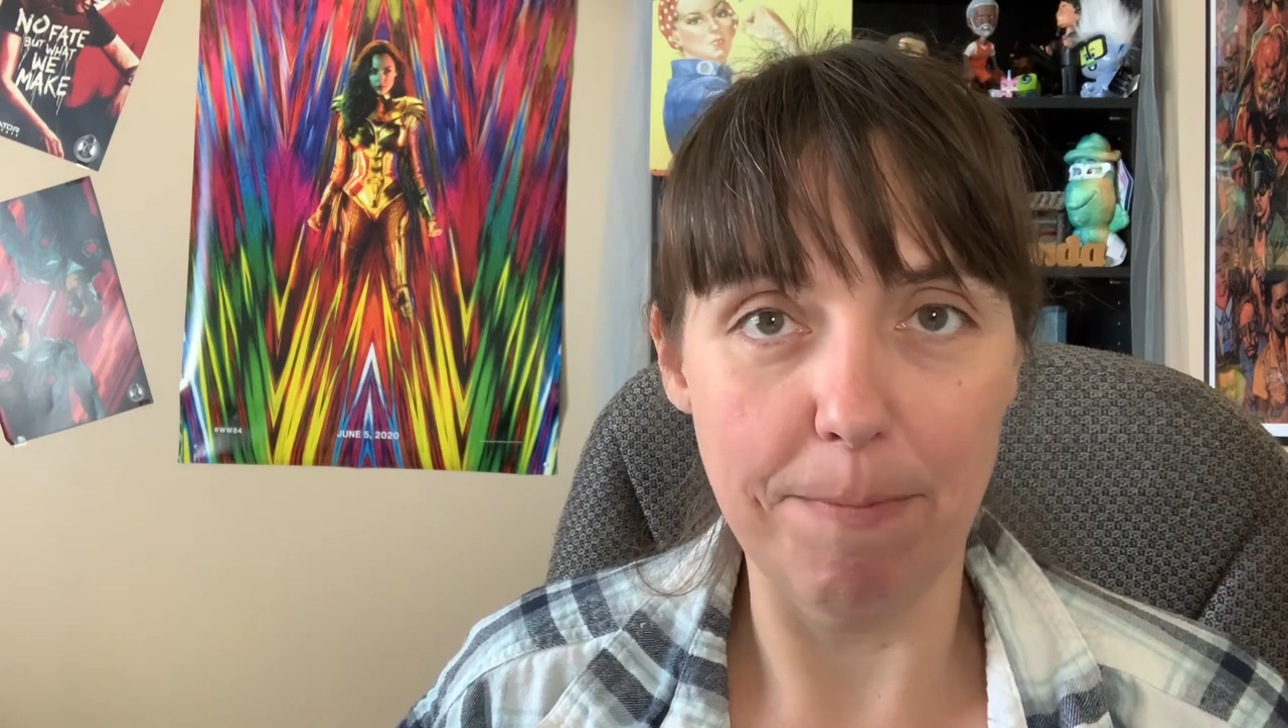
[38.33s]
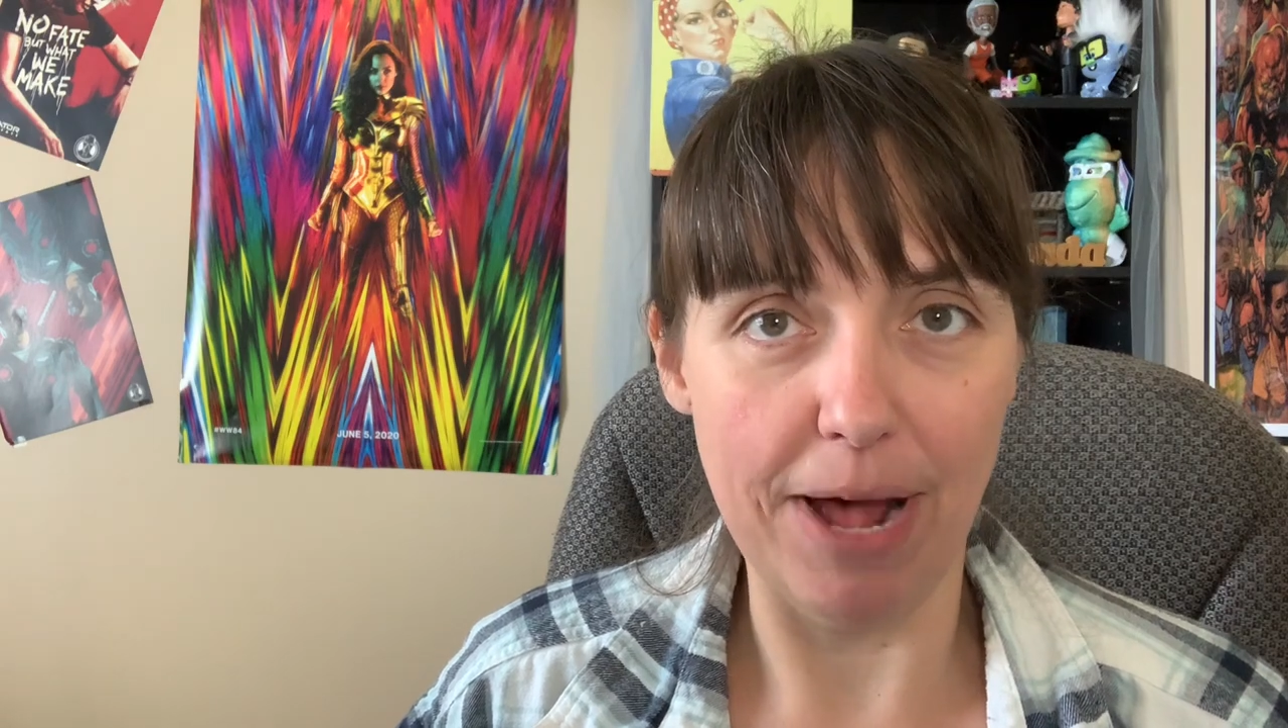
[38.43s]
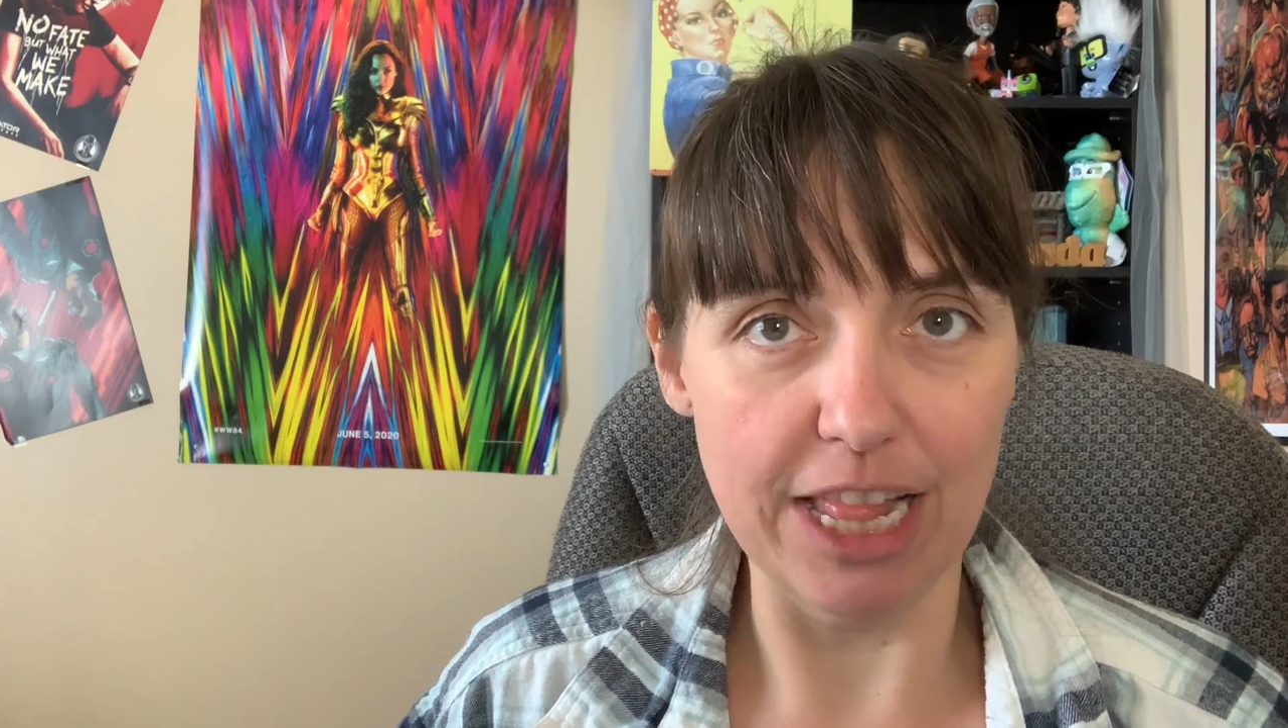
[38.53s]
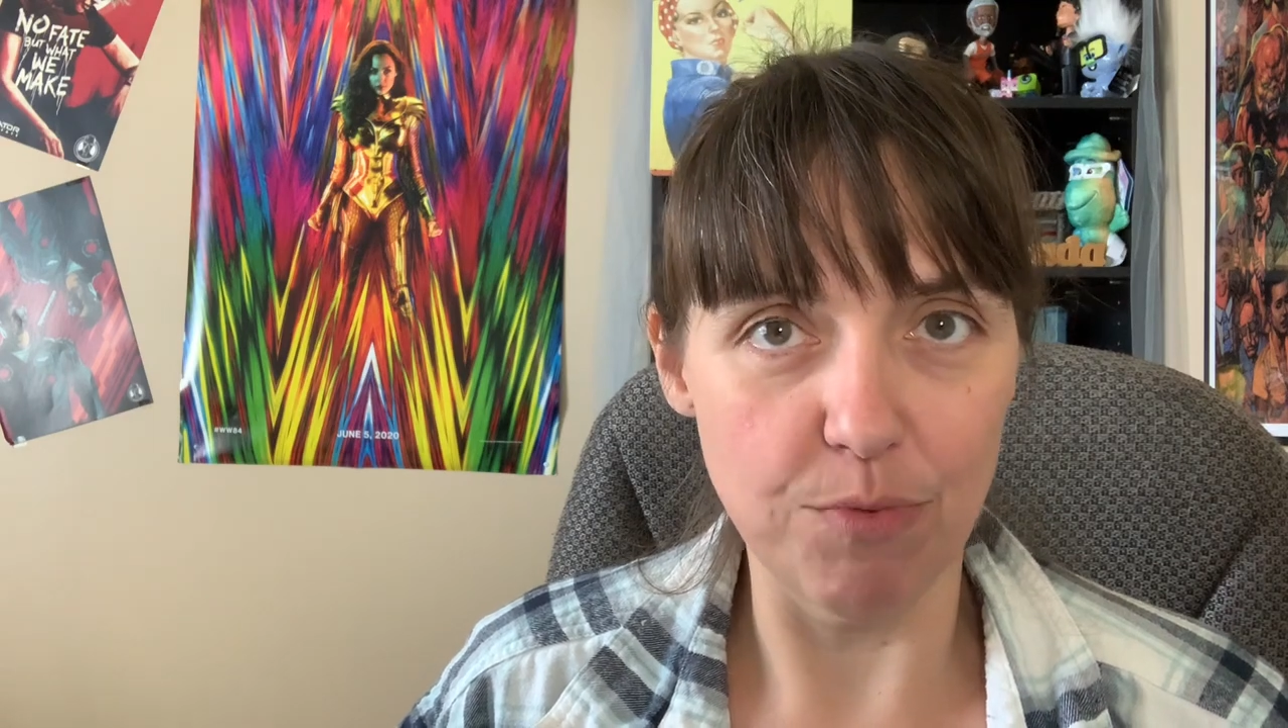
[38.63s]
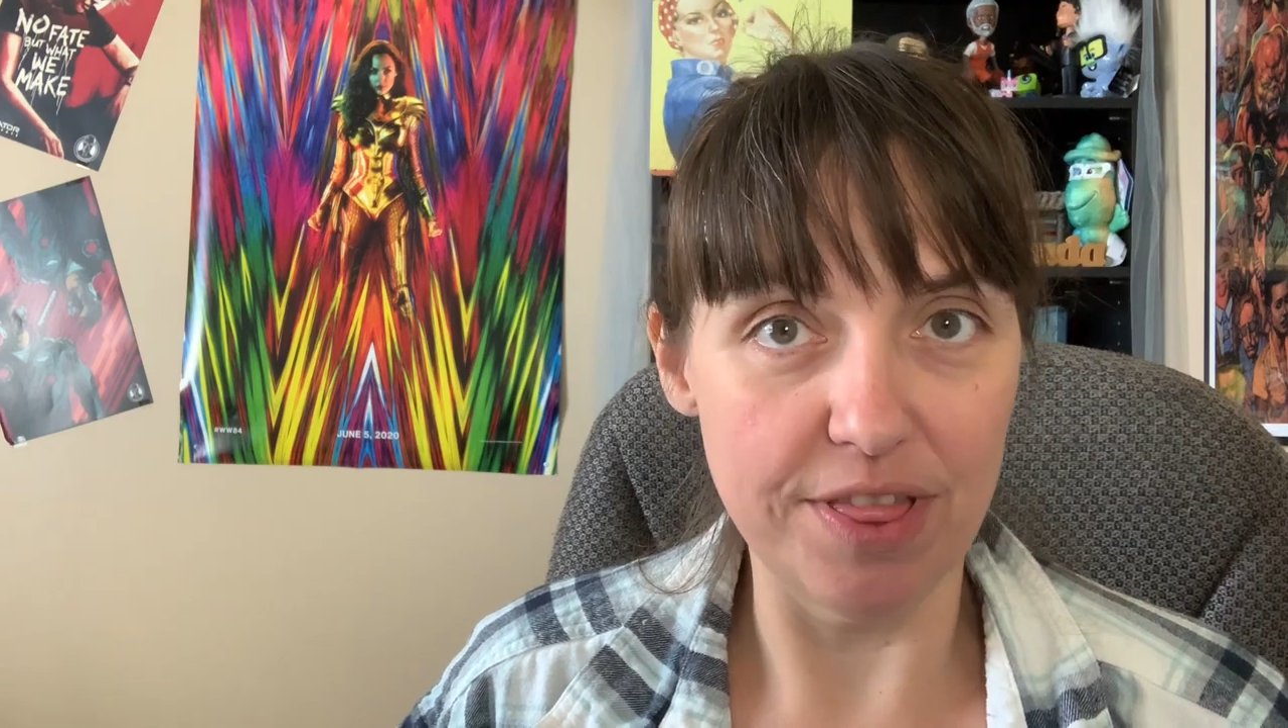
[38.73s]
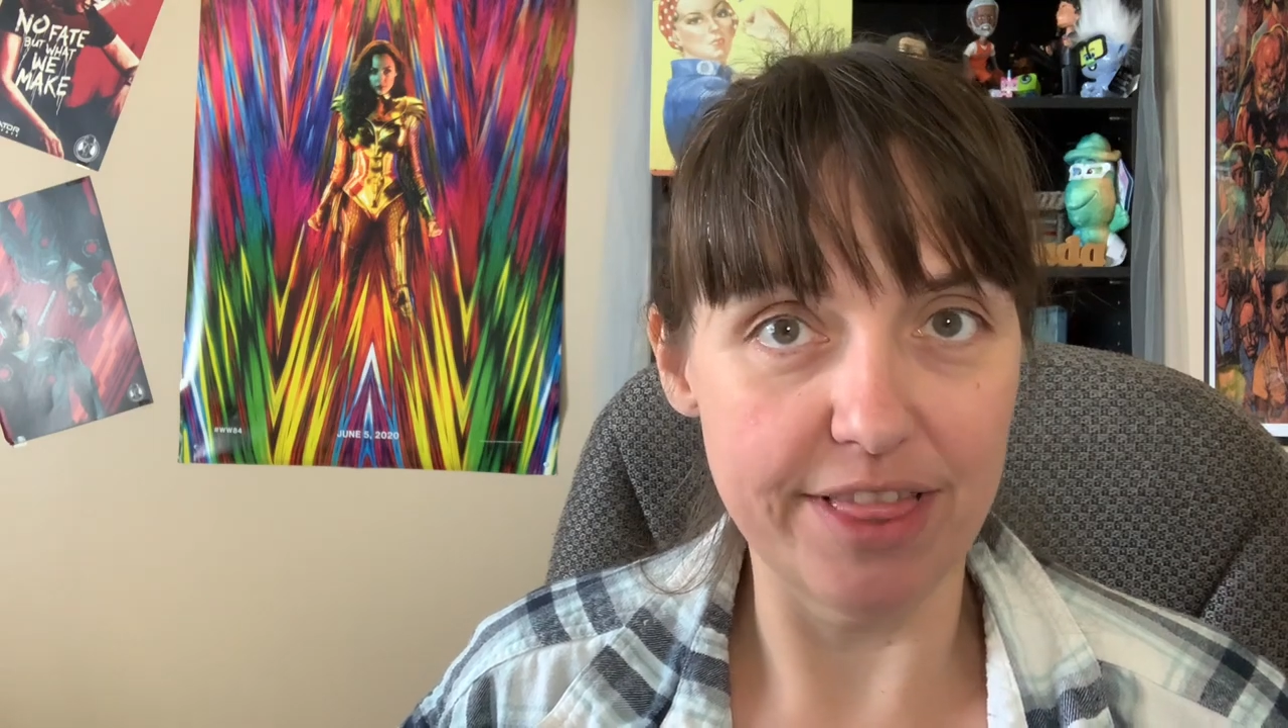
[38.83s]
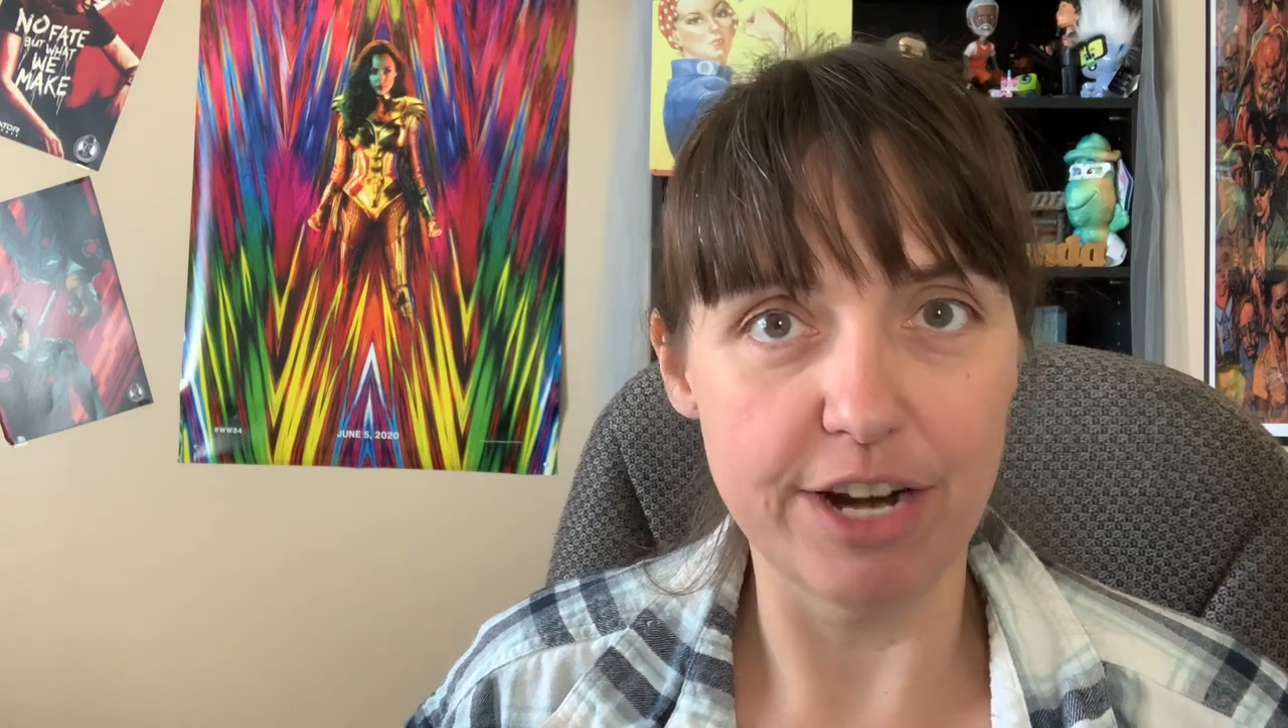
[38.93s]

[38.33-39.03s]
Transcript: but Bollywood